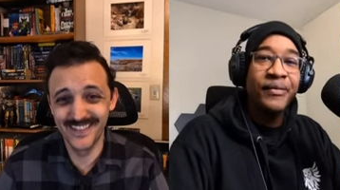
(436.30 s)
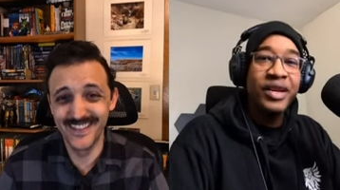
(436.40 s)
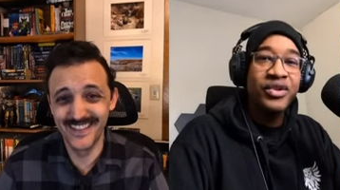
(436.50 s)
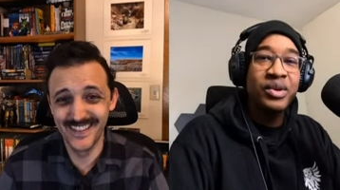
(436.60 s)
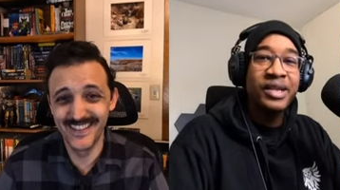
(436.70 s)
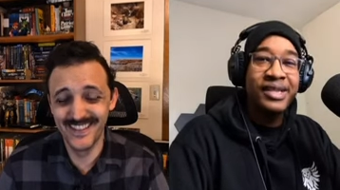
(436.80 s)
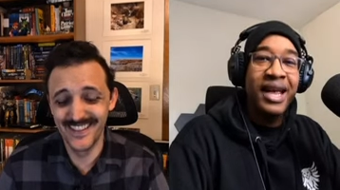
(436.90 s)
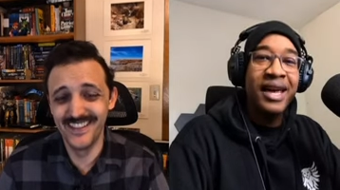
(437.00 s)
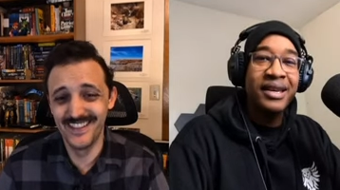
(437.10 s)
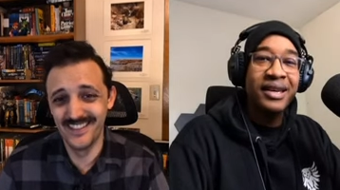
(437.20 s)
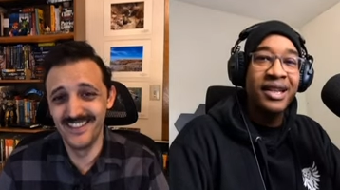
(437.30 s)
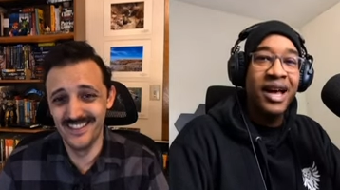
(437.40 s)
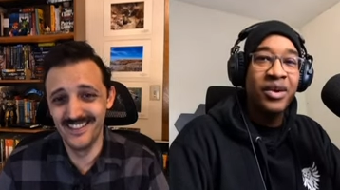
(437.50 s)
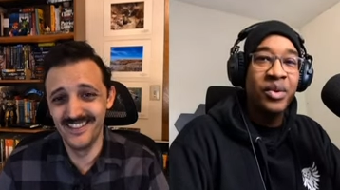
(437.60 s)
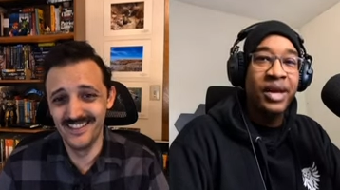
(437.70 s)
Speaker 1: It's really sad in a
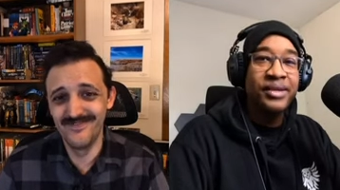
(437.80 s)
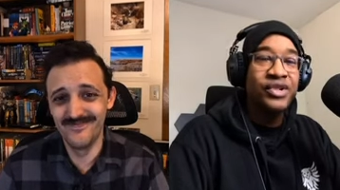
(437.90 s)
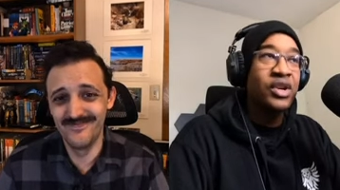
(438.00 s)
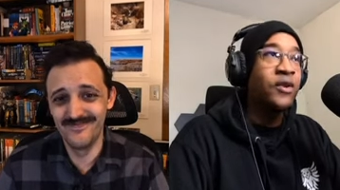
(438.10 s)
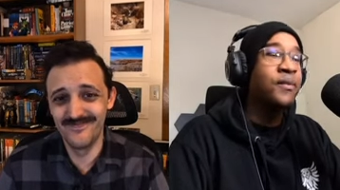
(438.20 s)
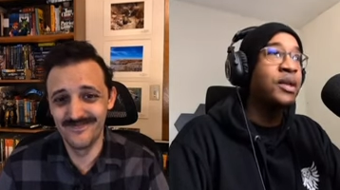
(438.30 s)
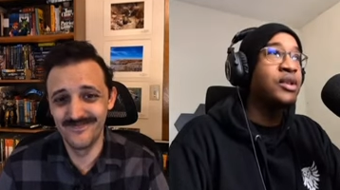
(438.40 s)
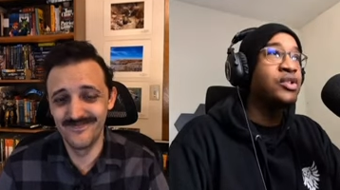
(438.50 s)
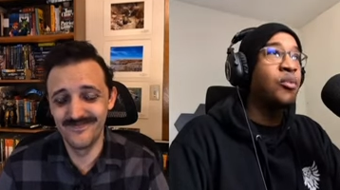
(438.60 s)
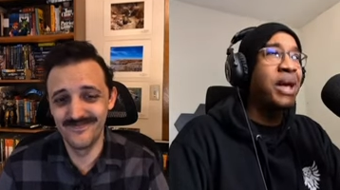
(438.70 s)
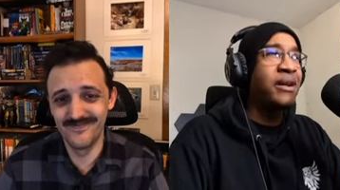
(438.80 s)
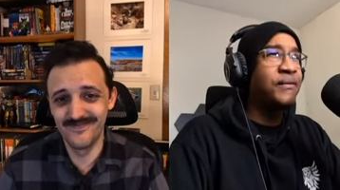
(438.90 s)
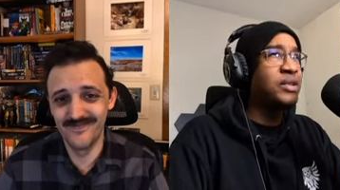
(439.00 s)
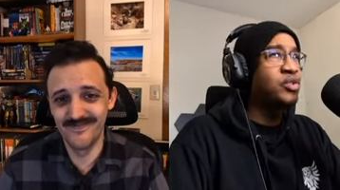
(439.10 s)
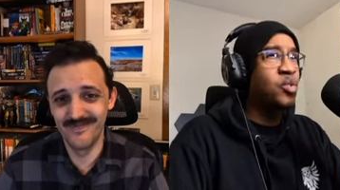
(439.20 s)
lot of ways. So so
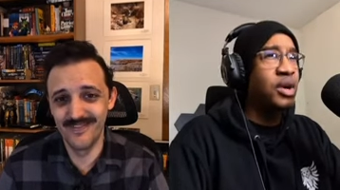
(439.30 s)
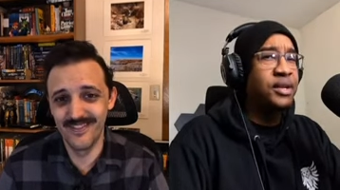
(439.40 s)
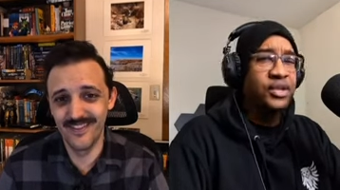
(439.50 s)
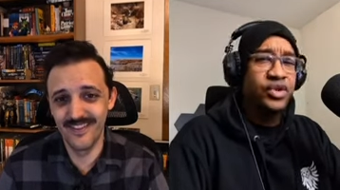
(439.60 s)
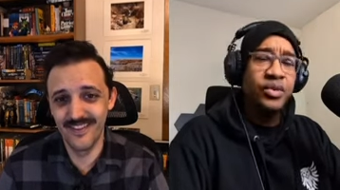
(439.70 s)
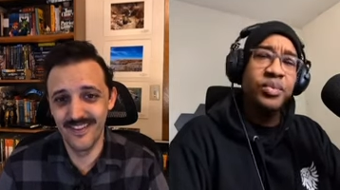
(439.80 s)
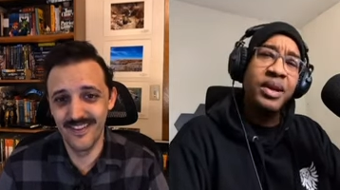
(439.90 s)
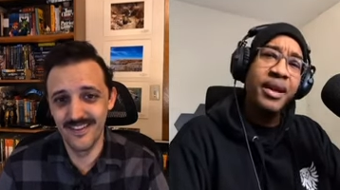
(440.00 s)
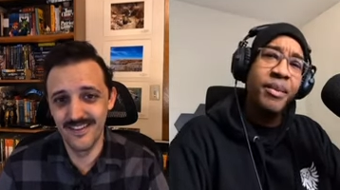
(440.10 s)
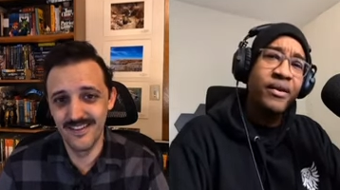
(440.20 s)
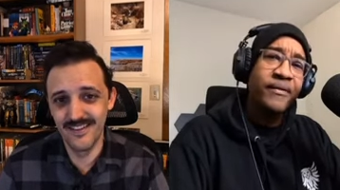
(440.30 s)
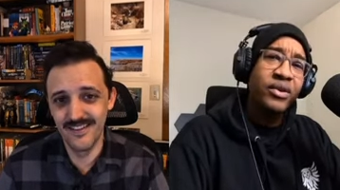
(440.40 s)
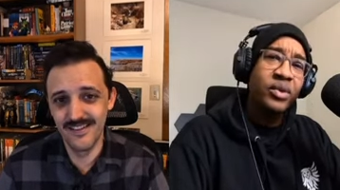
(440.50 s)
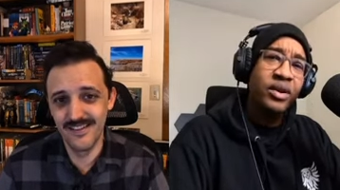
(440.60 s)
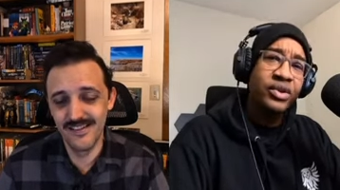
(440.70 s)
Battlefield 1, did you play
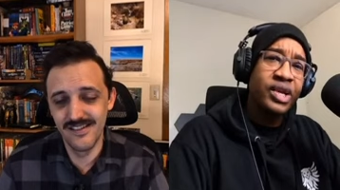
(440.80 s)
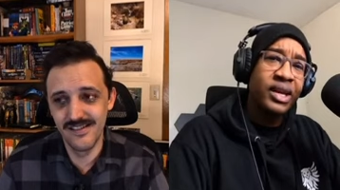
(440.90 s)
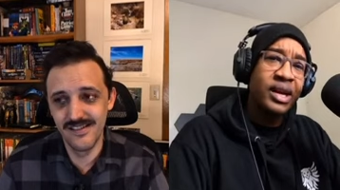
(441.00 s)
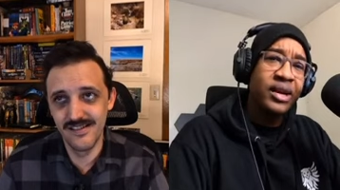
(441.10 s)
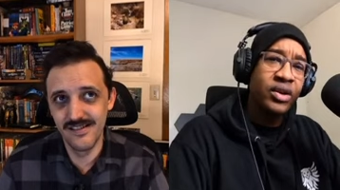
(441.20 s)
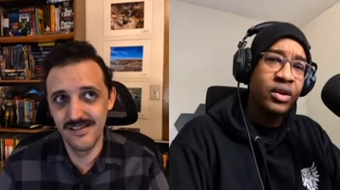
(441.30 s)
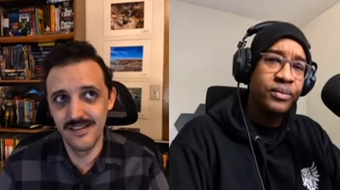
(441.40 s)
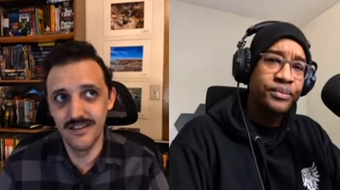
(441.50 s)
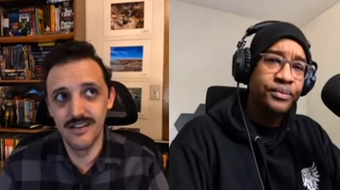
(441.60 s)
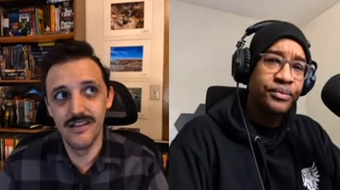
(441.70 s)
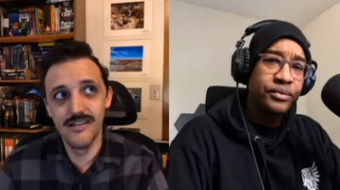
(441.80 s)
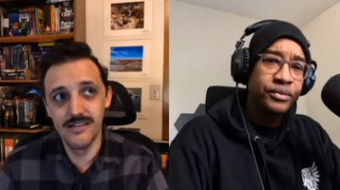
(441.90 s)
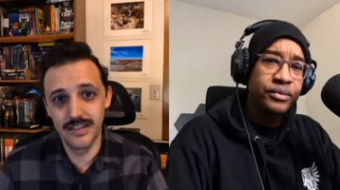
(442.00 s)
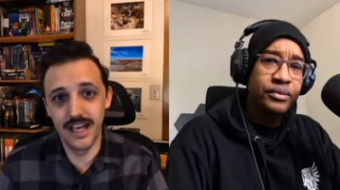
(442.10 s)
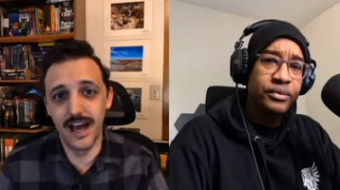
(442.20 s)
Battlefield 1 or check it out at all?
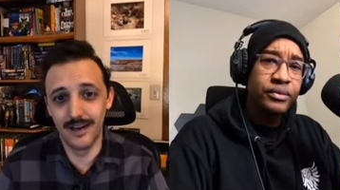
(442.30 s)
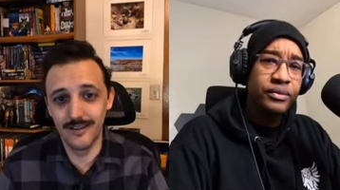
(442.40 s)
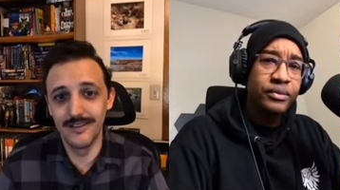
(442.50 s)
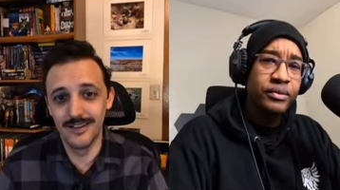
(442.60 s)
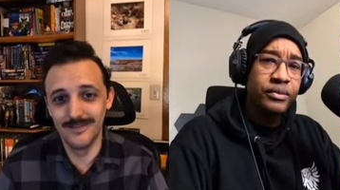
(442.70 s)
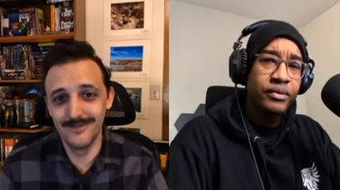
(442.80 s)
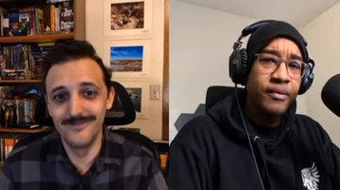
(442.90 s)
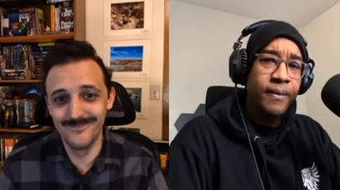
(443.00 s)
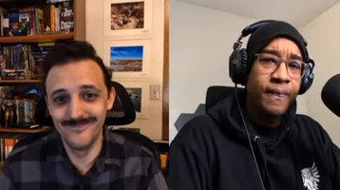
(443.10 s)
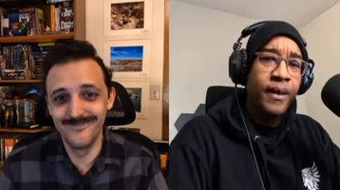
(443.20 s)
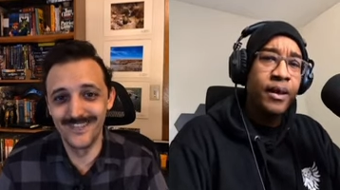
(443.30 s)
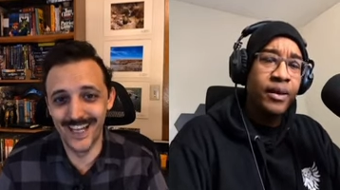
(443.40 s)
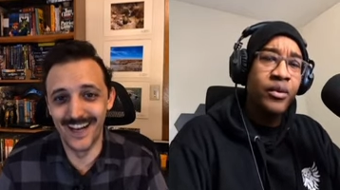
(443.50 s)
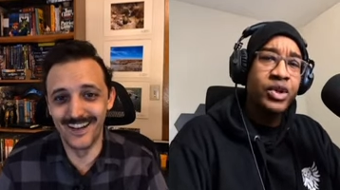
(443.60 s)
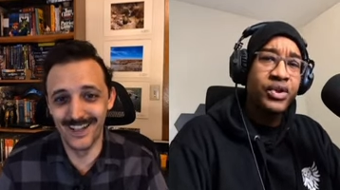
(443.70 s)
Speaker 2: Yeah.
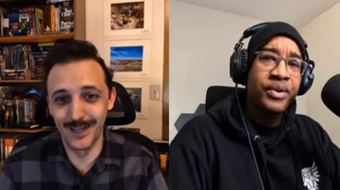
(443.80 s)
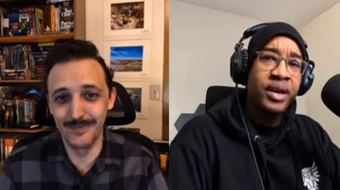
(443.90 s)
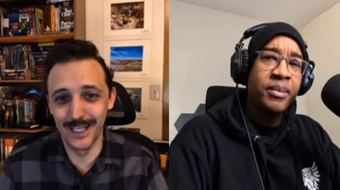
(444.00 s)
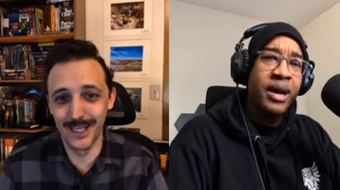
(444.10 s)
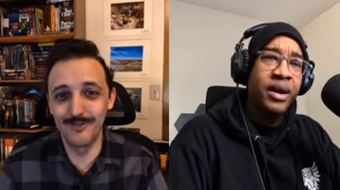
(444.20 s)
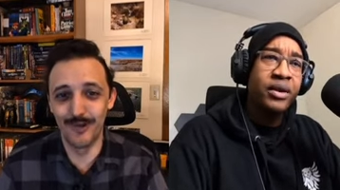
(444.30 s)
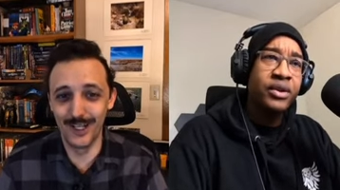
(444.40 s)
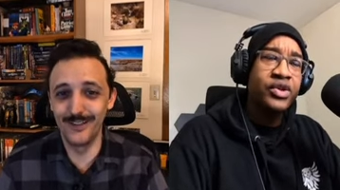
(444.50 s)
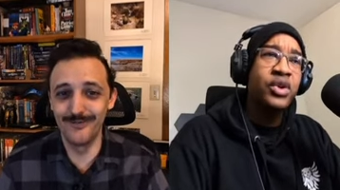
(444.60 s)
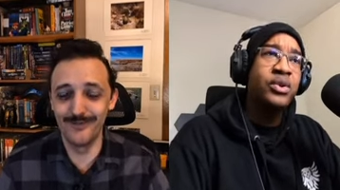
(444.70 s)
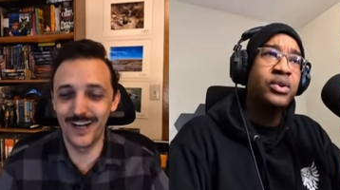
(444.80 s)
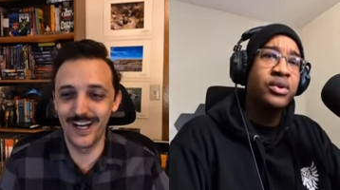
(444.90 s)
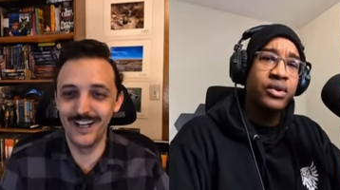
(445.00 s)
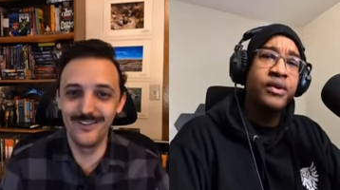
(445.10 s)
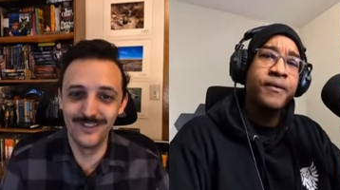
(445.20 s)
yeah. What you think about
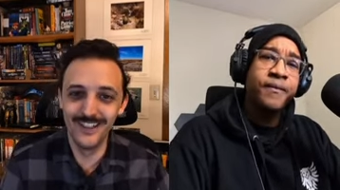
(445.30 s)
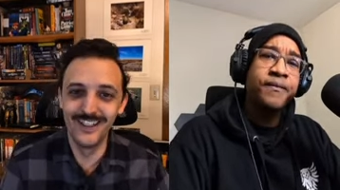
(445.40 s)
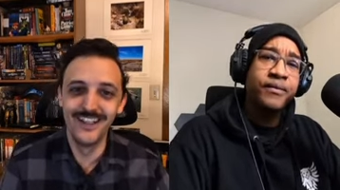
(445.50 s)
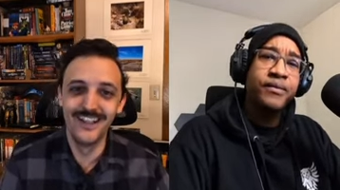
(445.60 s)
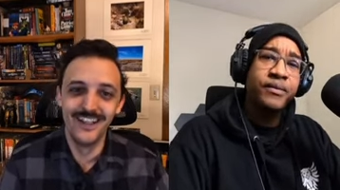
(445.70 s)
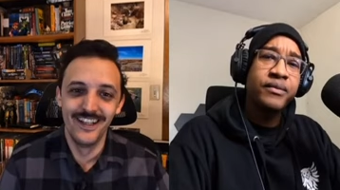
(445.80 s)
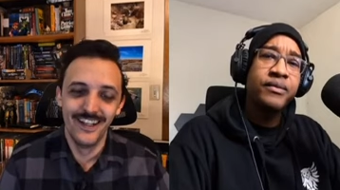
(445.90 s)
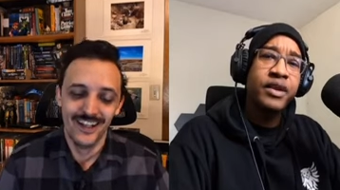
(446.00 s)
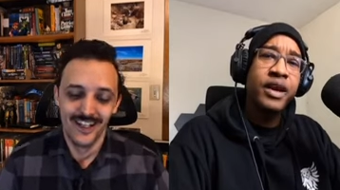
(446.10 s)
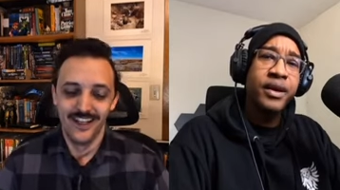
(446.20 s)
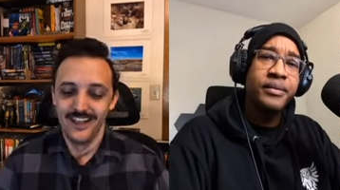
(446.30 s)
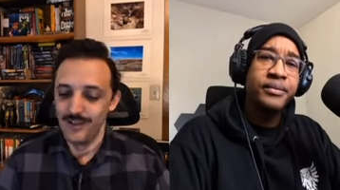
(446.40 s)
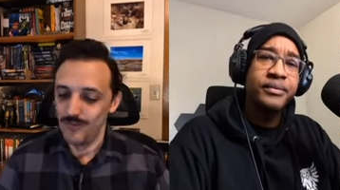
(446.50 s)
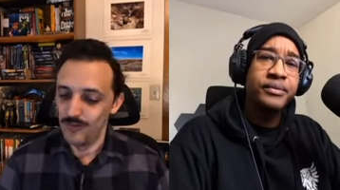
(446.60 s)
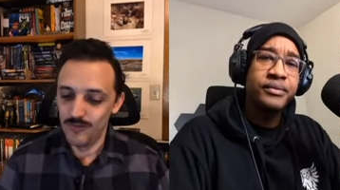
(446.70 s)
so Yeah
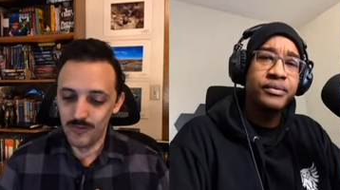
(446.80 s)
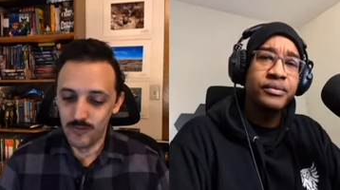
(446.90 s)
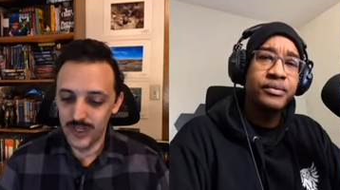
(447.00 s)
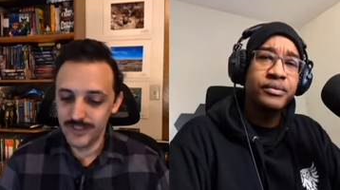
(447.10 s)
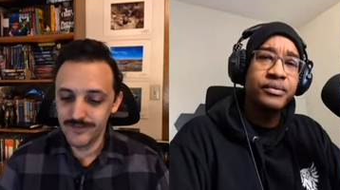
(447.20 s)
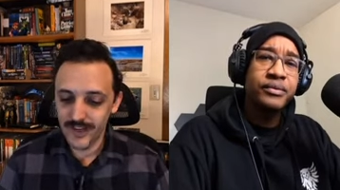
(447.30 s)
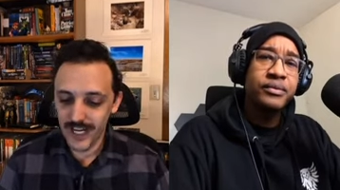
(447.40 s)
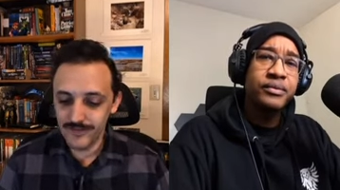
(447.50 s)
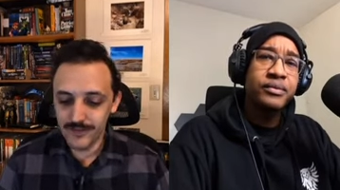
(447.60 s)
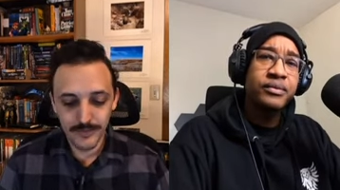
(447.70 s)
one and five were